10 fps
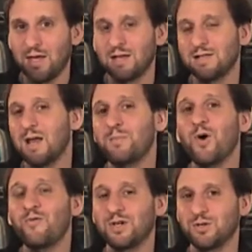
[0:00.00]
It's not a
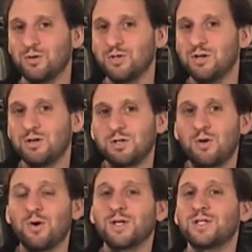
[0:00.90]
perfect solution because, of
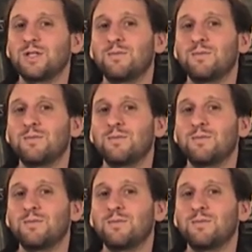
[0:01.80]
course,